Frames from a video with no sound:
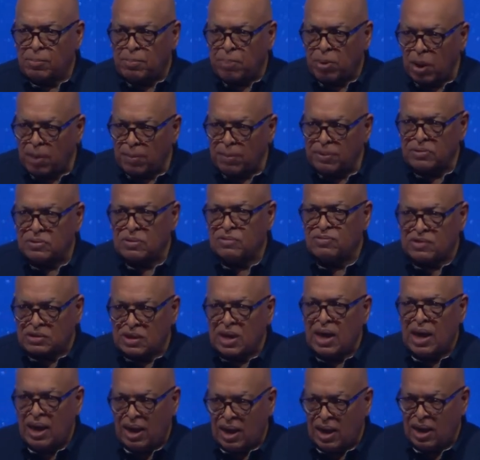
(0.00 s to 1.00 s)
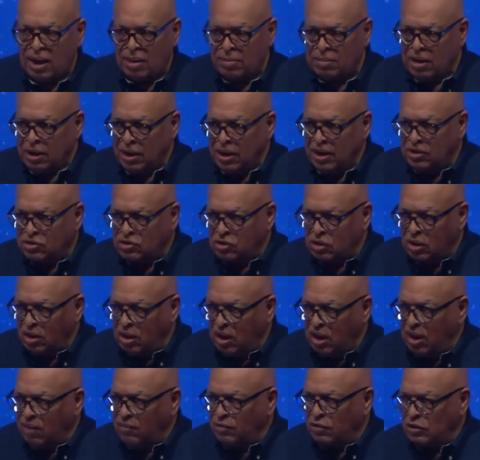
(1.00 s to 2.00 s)
and the purpose of time is to
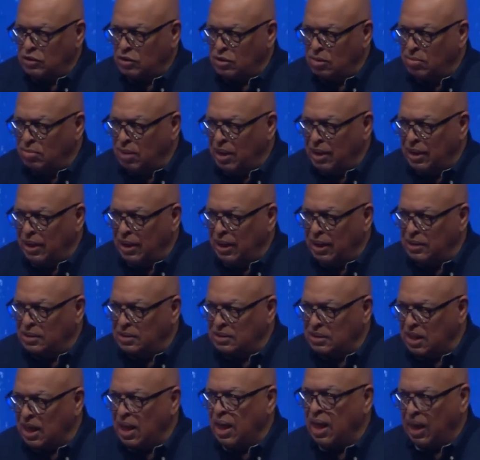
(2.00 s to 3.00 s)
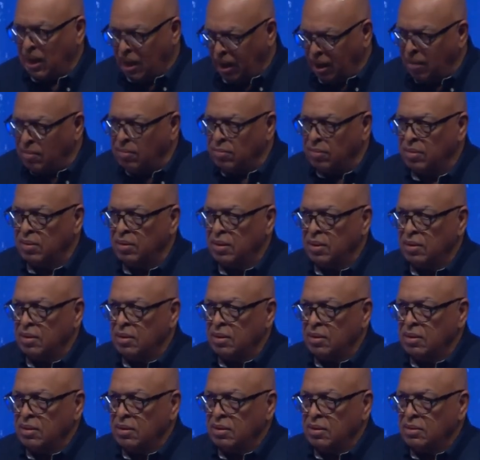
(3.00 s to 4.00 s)
leverage the money and time
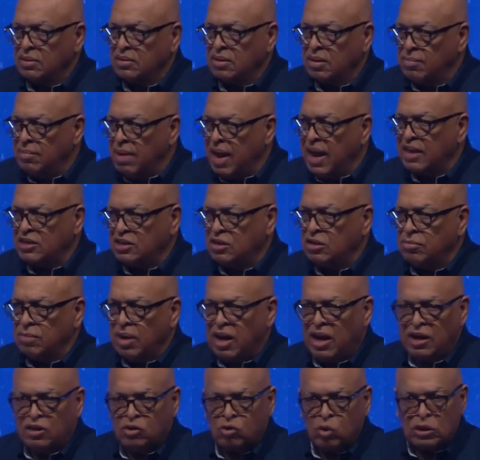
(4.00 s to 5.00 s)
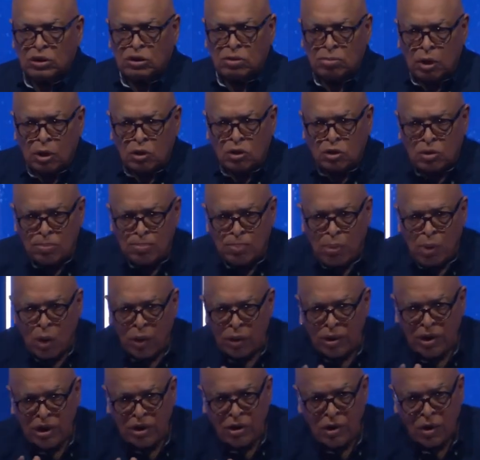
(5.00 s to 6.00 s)
to maximize what's most
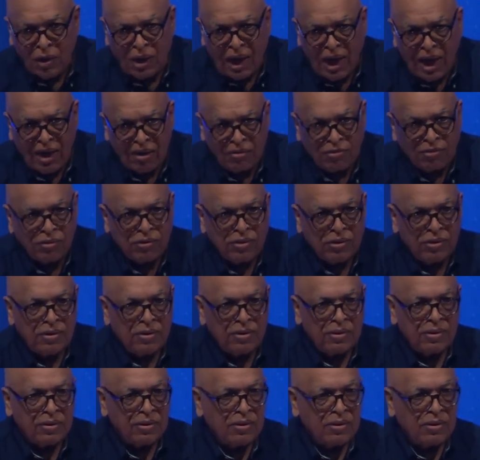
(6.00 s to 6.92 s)
important in your life.